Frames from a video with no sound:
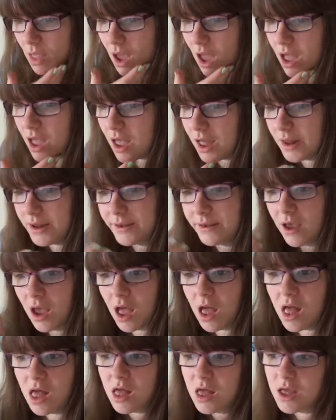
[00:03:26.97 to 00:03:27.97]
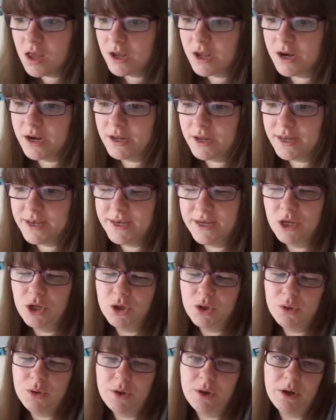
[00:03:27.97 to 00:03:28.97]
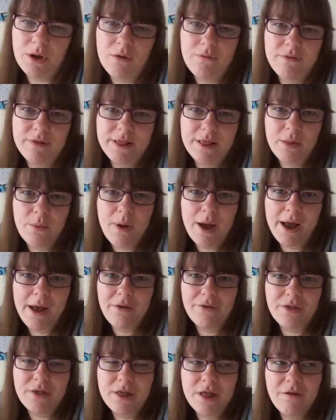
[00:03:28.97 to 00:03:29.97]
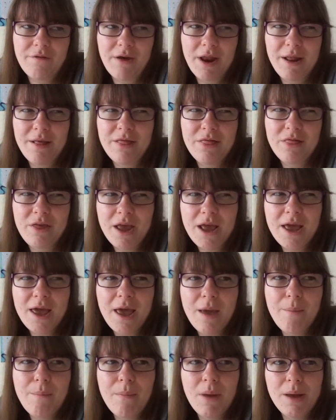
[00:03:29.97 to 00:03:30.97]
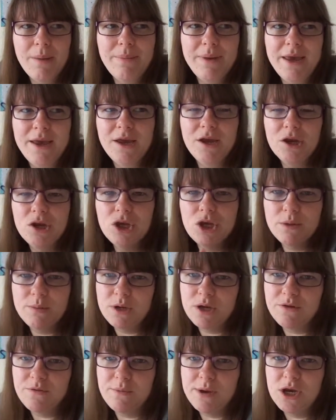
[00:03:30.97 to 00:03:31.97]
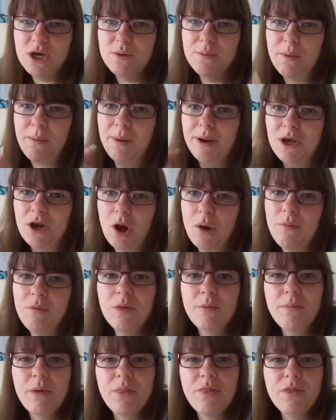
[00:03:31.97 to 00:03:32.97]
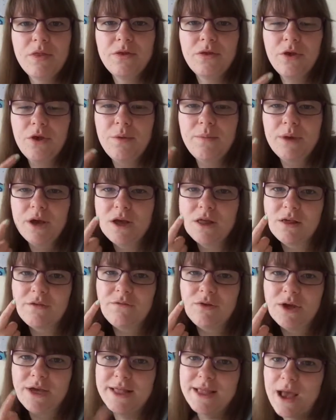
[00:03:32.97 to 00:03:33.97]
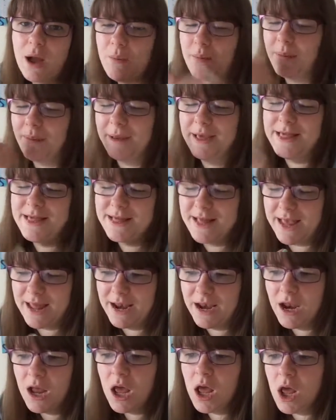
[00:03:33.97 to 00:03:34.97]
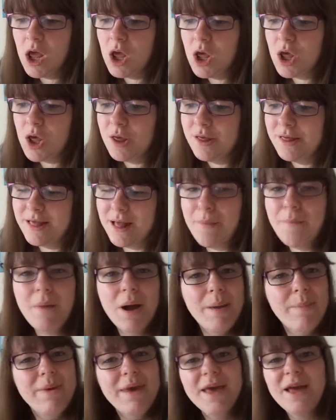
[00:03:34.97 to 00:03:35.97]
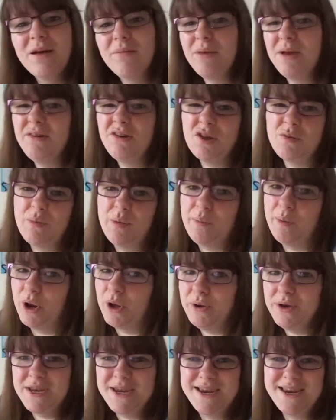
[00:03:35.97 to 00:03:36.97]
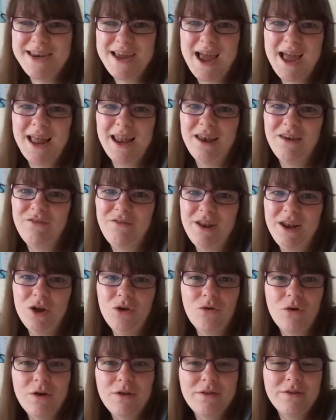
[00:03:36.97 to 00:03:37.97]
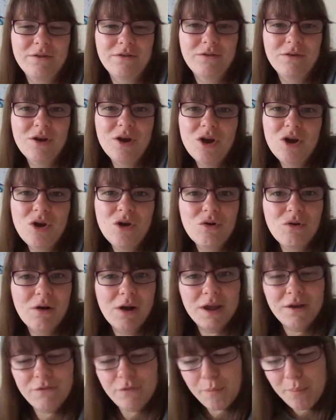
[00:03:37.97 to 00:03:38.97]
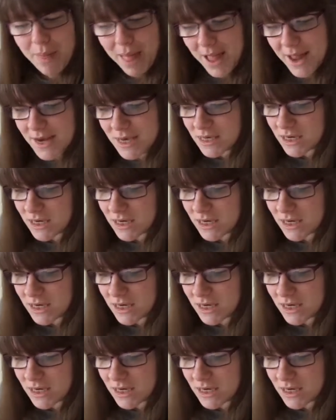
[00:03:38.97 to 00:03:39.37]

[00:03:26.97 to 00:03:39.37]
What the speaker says: and gonna continue doing obviously the workouts and stuff. And I think it might be too much information, but my time of the month soon, because of, you can tell by my skin, so that might be it. I might just be bloated and feeling gross and groggy from that.